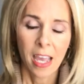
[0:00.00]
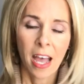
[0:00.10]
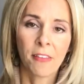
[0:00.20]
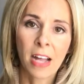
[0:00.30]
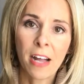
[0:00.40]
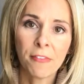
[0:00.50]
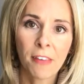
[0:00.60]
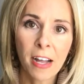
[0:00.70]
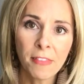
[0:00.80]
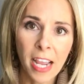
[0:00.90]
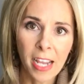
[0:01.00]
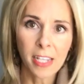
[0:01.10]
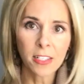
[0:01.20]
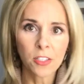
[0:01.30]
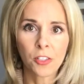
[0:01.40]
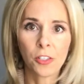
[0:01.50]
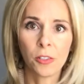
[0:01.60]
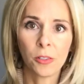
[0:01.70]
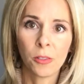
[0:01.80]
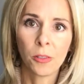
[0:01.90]
I've got five days
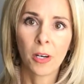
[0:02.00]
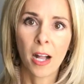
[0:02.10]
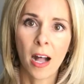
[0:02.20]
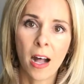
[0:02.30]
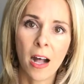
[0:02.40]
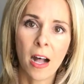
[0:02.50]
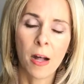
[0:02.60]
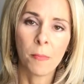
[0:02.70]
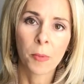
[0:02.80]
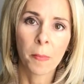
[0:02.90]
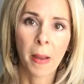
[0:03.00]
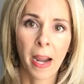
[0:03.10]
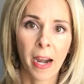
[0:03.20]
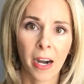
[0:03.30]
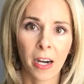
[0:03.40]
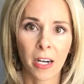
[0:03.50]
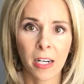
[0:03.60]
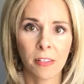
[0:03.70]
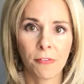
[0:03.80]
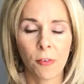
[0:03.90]
to um, prepare
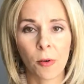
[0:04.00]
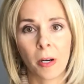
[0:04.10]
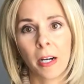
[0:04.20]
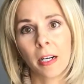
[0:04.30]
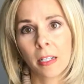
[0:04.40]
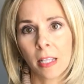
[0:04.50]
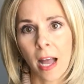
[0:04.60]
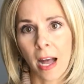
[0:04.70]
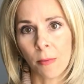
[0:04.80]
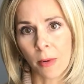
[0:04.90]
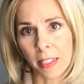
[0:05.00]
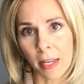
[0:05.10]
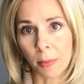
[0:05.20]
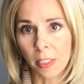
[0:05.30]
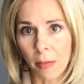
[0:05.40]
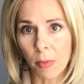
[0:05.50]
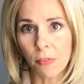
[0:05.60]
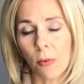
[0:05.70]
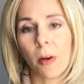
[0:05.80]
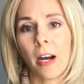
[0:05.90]
for uh, Red Devil number
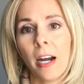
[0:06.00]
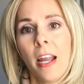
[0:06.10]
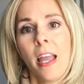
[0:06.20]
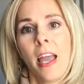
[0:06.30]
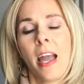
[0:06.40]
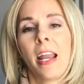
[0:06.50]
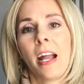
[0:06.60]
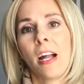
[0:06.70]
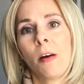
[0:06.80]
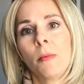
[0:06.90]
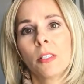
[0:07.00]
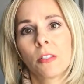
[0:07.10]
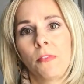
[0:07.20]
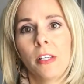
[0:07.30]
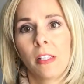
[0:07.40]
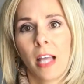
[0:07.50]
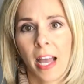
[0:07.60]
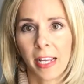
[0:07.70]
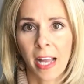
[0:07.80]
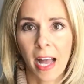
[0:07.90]
four, and I almost feel
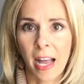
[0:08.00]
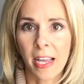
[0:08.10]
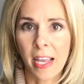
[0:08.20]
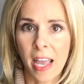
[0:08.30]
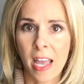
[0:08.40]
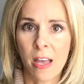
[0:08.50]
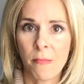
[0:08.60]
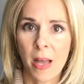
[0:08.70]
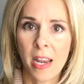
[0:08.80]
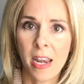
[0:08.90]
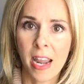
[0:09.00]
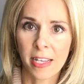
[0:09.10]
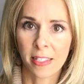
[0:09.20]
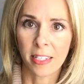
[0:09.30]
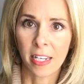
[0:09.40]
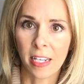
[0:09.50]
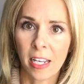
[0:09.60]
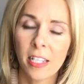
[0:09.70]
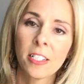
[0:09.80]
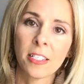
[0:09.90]
like I am nesting
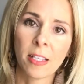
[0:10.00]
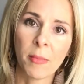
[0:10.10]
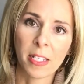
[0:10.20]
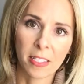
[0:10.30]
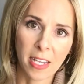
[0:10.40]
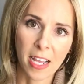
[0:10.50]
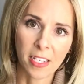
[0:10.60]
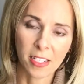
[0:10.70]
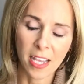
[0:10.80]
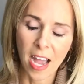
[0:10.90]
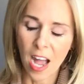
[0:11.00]
to some extent.